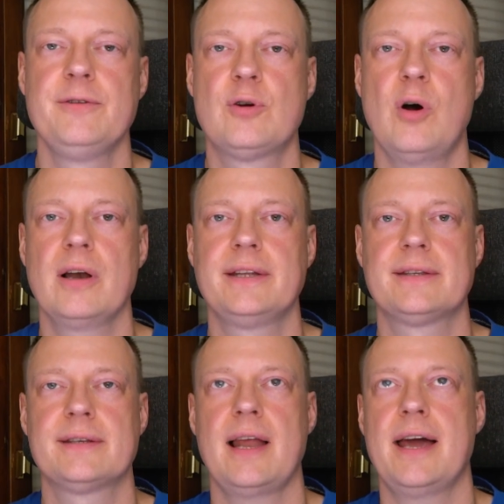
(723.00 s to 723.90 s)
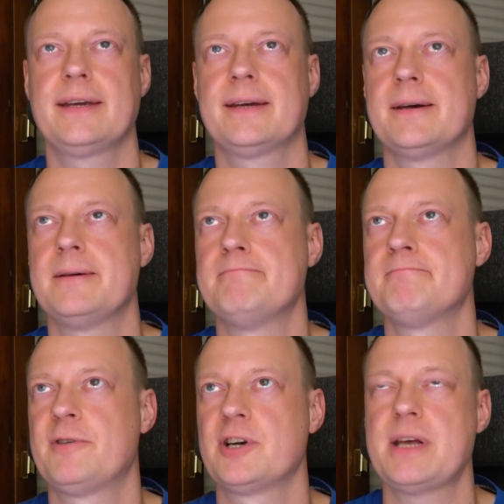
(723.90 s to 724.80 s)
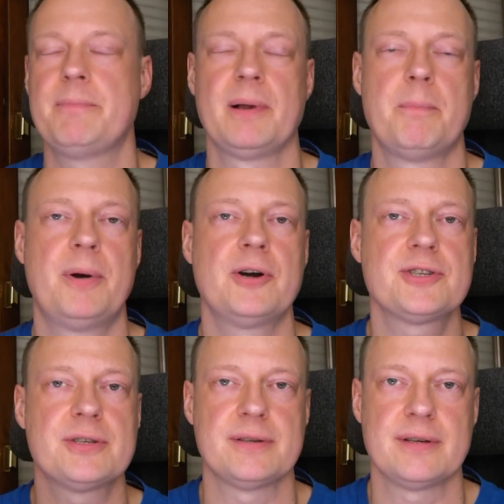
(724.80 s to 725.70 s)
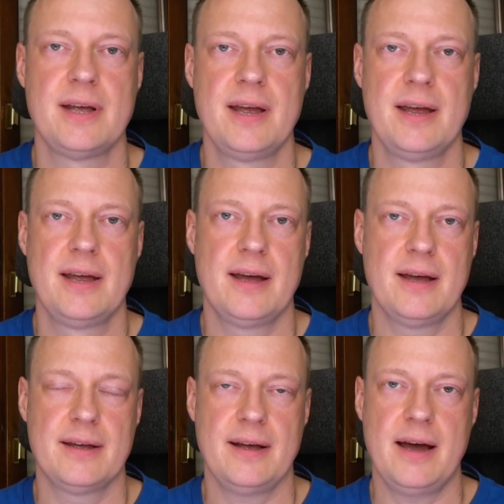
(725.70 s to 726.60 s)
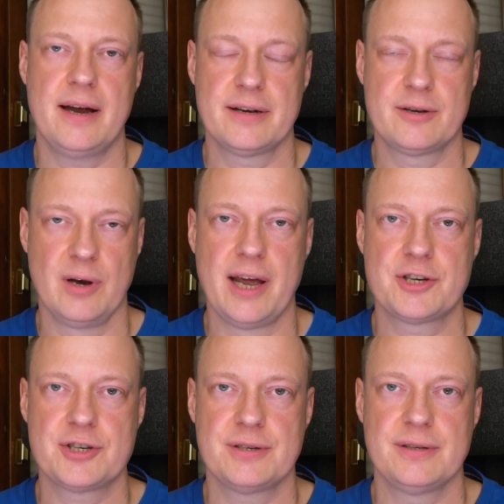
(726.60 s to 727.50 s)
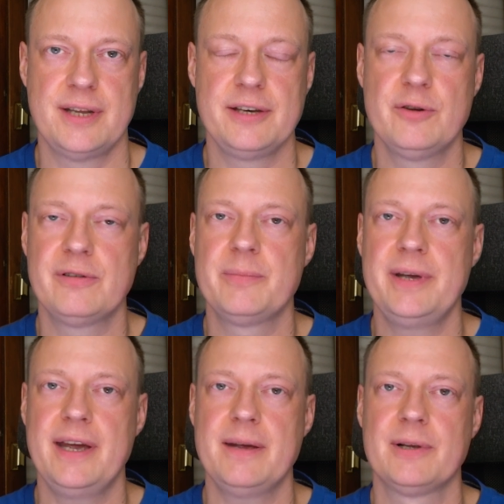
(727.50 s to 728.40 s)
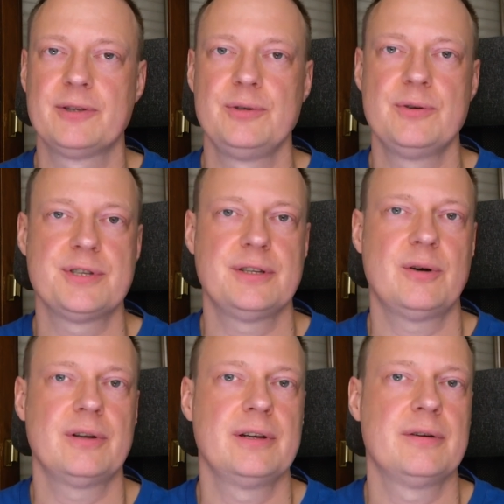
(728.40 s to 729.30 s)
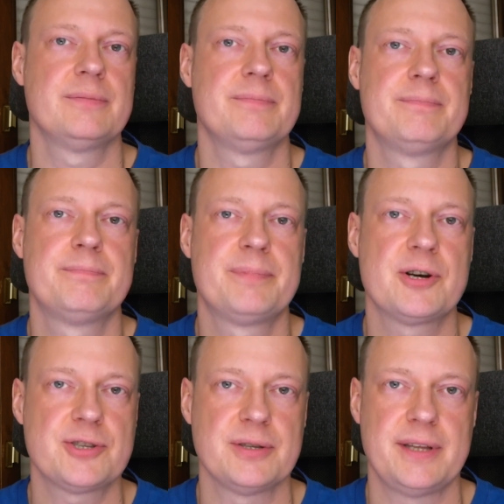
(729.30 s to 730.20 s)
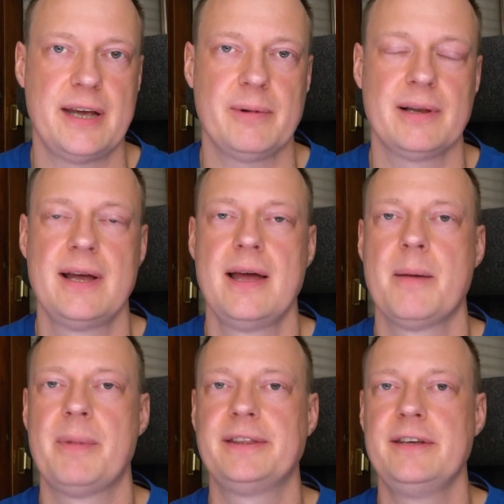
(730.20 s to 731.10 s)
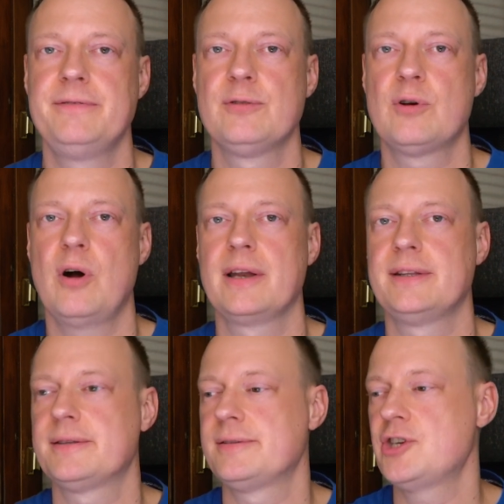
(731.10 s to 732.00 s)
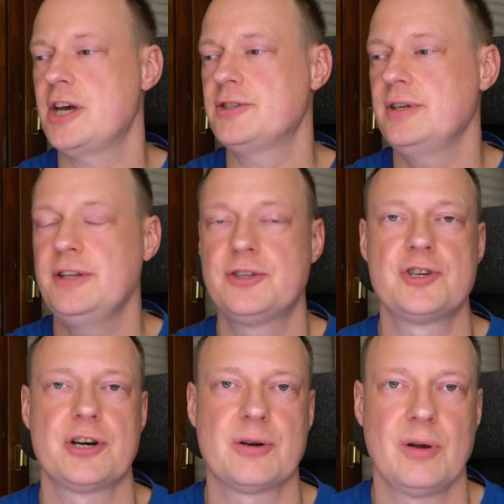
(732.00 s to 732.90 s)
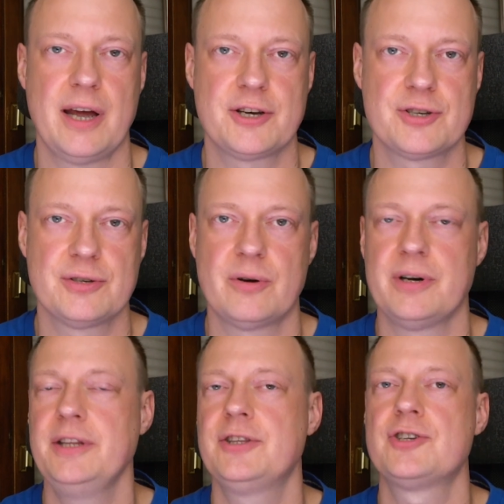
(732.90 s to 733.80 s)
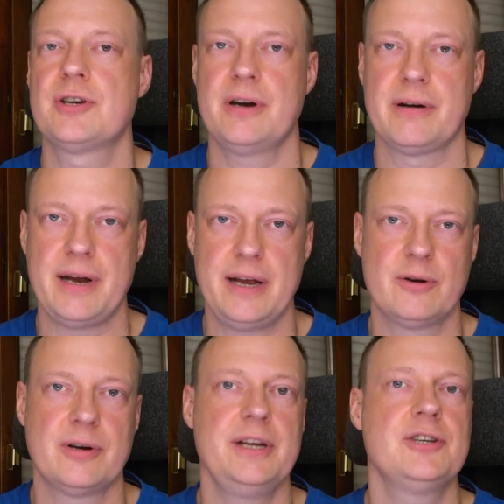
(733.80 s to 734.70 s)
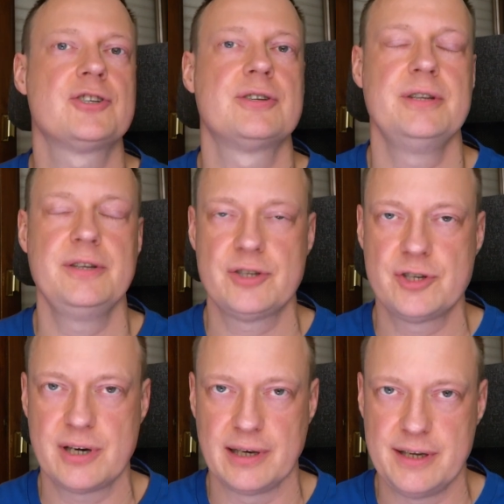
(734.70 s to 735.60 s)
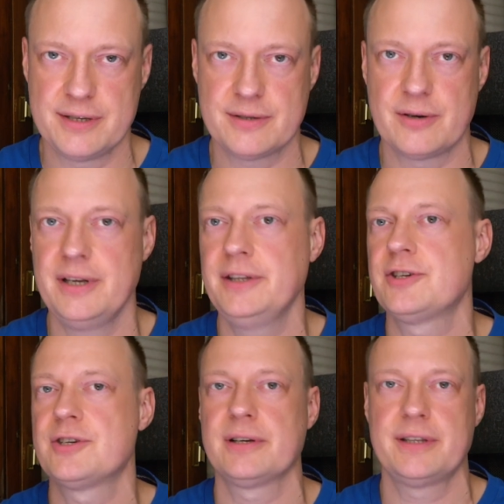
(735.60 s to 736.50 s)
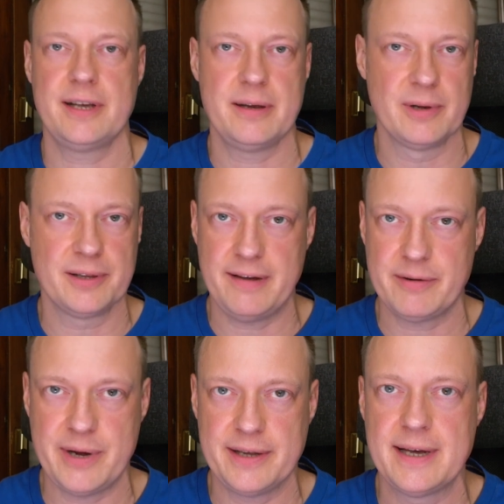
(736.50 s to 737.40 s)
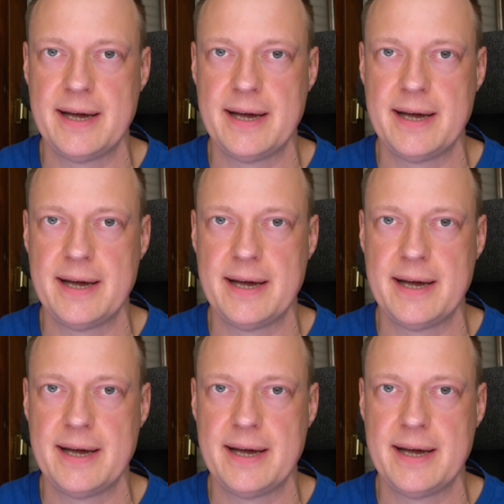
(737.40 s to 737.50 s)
you call it like, for example, person collection, then you will be able to use it only on person table. But if you call it just integer collection or integer array or integer list or integer table, never mind,